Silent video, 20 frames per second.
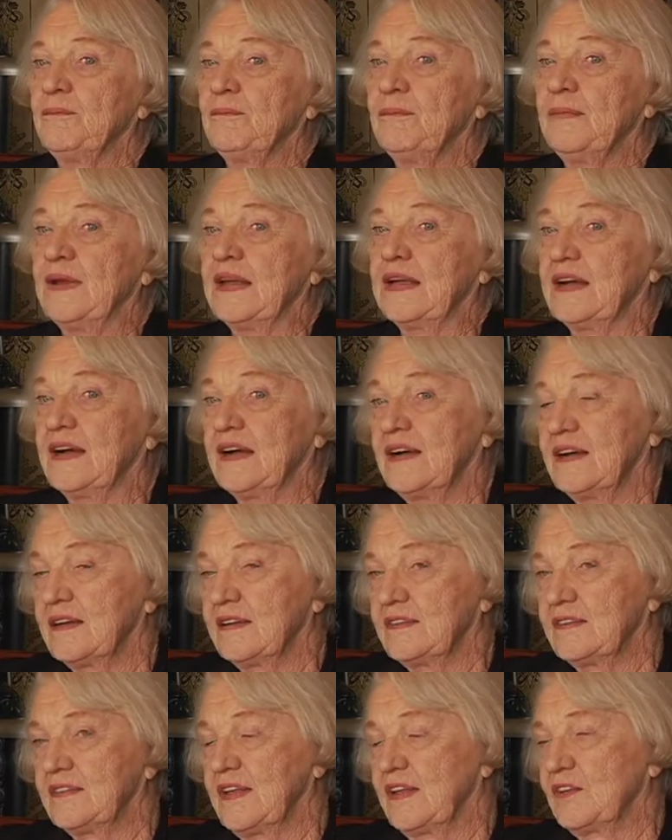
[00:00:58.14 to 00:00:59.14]

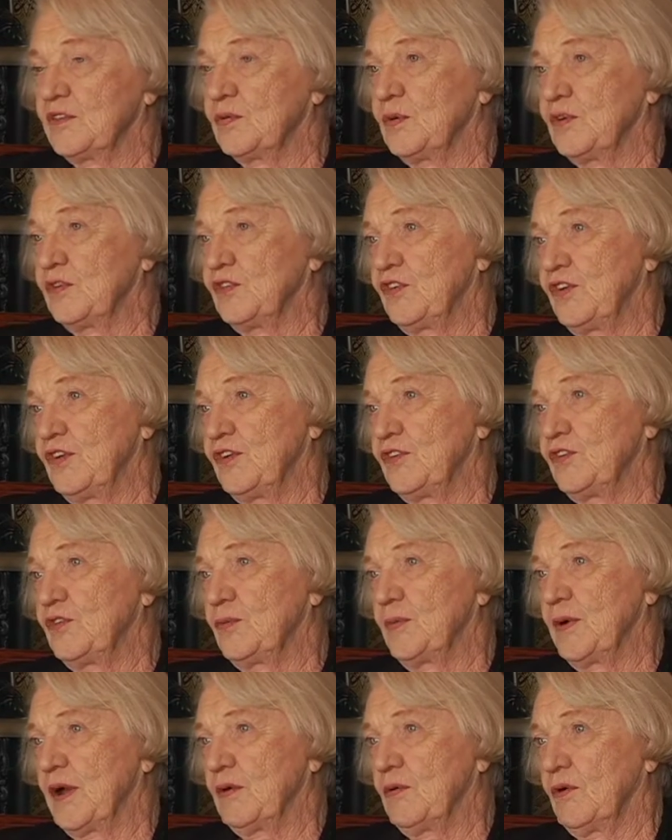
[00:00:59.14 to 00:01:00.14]
because that's what she used
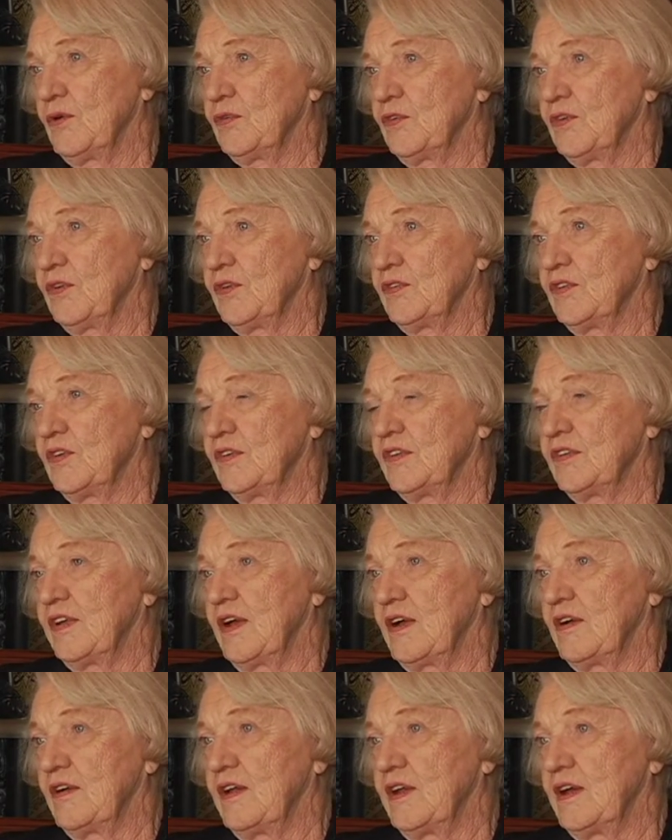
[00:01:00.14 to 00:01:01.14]
to buy groceries on
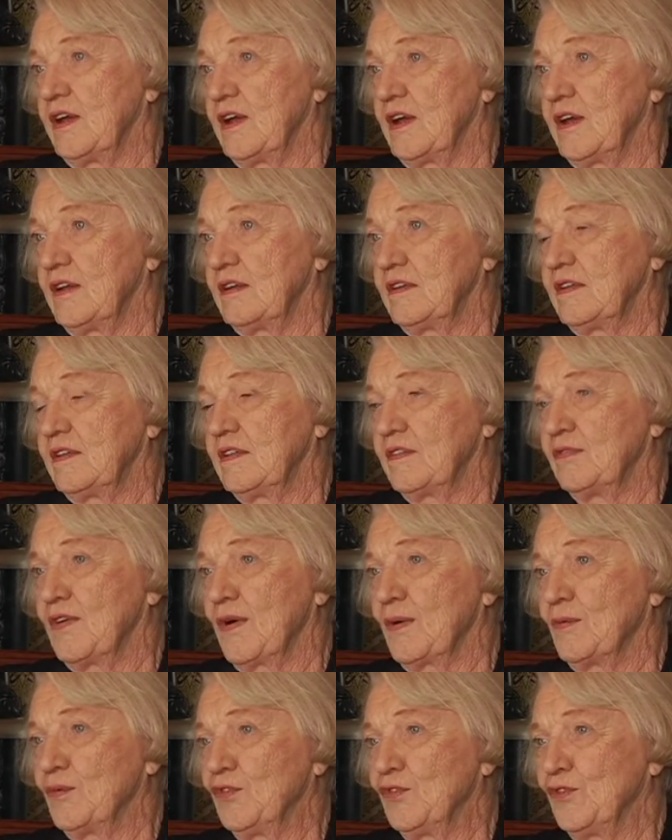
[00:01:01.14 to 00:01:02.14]
Saturday night at the
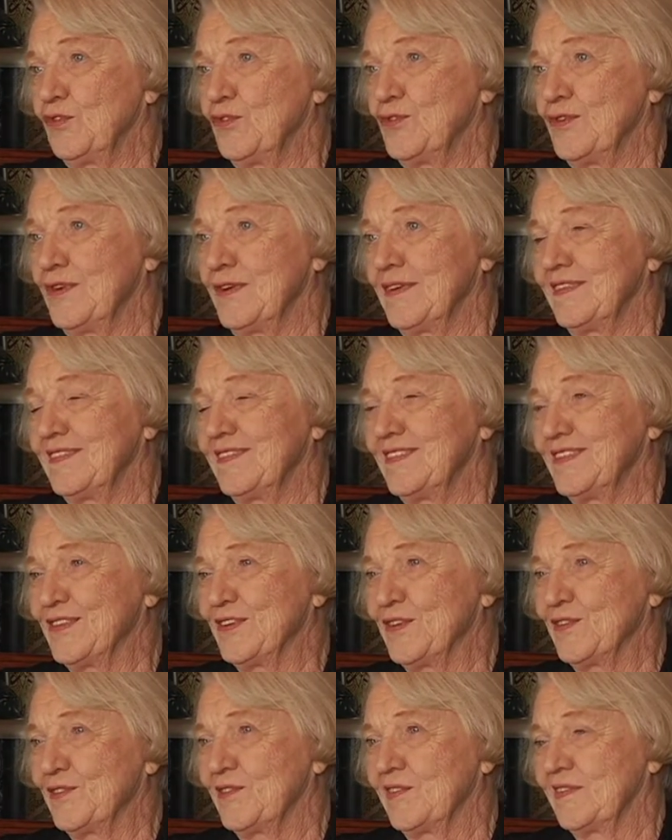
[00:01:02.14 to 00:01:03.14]
Farmers Union.
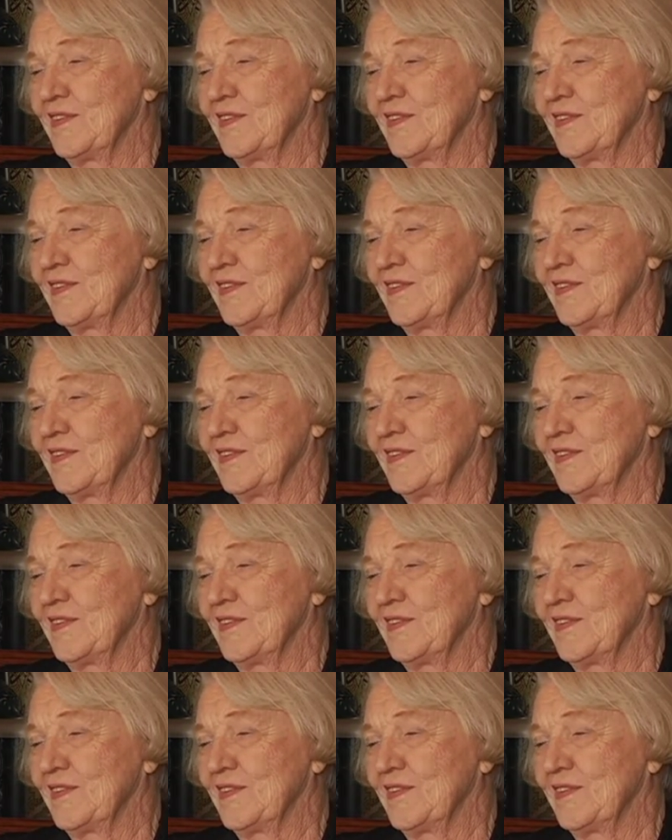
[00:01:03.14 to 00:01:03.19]
So,